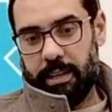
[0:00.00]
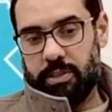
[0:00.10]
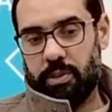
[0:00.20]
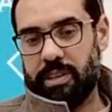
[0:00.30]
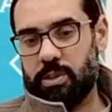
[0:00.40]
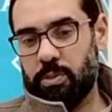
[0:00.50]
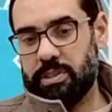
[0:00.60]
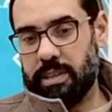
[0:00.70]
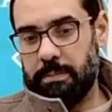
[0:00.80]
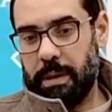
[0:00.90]
So this
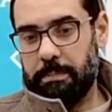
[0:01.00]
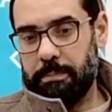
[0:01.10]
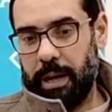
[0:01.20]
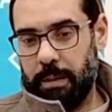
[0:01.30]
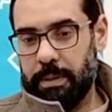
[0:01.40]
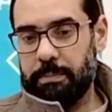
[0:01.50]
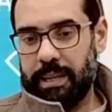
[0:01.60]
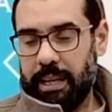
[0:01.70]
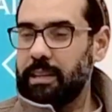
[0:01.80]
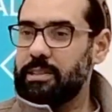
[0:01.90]
was Imam Muhammad bin
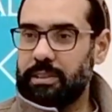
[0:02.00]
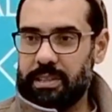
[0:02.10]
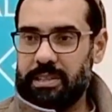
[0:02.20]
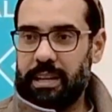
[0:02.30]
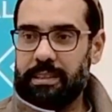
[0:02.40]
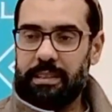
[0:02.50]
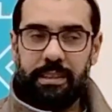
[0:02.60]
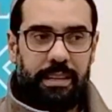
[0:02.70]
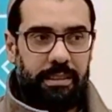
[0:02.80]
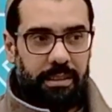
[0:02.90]
Ali's understanding,
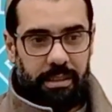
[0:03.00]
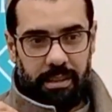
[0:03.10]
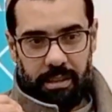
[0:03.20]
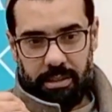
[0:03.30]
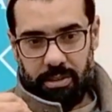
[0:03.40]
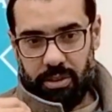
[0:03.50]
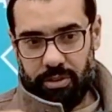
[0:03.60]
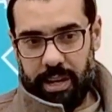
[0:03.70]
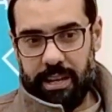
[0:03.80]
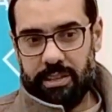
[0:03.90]
that to
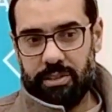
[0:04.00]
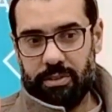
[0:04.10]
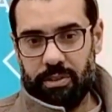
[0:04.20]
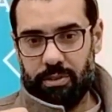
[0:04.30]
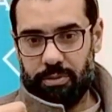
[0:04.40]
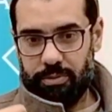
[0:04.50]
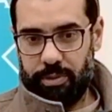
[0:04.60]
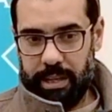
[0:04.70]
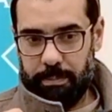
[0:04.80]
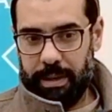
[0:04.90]
create
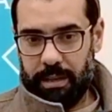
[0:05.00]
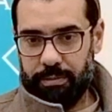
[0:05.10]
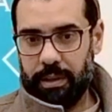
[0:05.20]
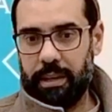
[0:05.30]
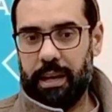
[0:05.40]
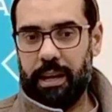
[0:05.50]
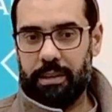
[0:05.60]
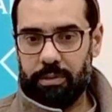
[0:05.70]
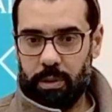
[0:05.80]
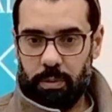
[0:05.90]
real men of Allah
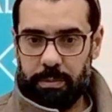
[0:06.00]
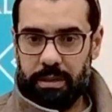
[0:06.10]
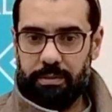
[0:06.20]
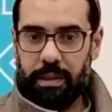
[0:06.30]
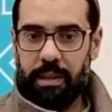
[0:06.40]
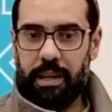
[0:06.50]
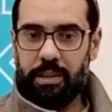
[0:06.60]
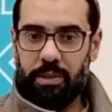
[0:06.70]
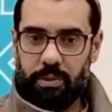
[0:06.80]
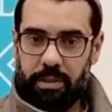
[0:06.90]
and real women of
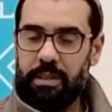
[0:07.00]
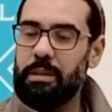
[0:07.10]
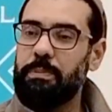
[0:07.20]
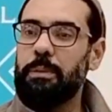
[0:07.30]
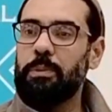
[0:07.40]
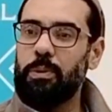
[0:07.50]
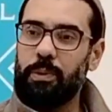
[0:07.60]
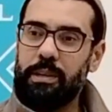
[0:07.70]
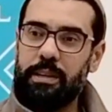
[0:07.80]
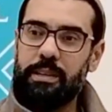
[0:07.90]
Allah, you needed people who
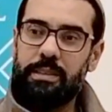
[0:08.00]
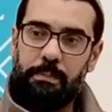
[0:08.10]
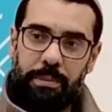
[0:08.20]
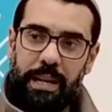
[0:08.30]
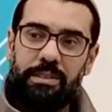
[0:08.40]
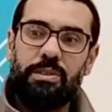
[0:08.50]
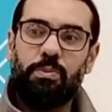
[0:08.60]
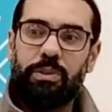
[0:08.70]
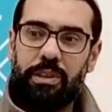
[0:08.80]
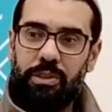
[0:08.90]
were learned and practiced
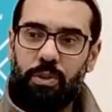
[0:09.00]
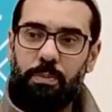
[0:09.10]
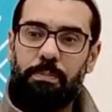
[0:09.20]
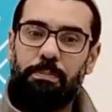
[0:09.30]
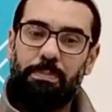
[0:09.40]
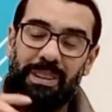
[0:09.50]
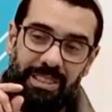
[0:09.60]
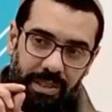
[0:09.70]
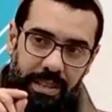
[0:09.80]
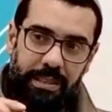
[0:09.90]
what they knew,
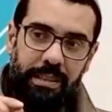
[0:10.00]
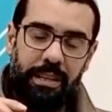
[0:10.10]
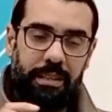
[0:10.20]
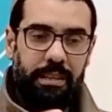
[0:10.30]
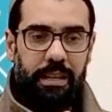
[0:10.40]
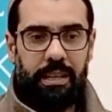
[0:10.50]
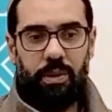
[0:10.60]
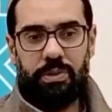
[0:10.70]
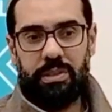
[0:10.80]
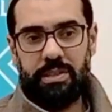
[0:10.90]
but you needed learning. And he
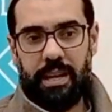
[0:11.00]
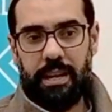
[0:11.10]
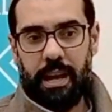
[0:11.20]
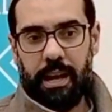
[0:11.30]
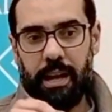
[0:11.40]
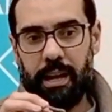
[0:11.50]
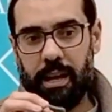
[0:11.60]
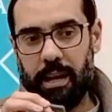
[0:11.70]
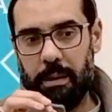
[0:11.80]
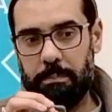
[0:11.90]
used to say,
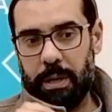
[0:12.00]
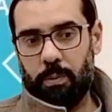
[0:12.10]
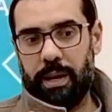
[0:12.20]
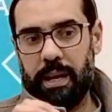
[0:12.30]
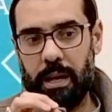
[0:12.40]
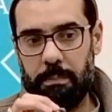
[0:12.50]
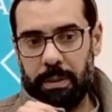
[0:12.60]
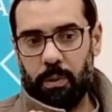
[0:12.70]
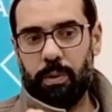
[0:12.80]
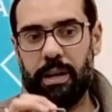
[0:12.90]
beware,
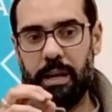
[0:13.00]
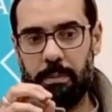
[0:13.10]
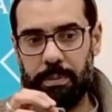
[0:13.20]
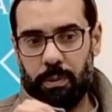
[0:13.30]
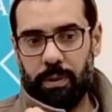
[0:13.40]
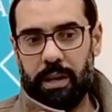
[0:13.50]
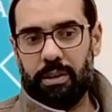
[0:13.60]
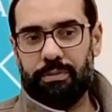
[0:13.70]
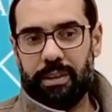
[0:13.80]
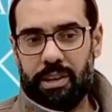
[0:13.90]
beware, beware
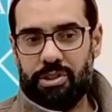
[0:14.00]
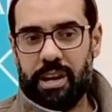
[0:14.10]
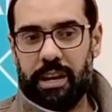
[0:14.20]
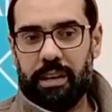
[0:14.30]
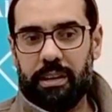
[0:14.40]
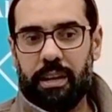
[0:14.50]
of any sheikh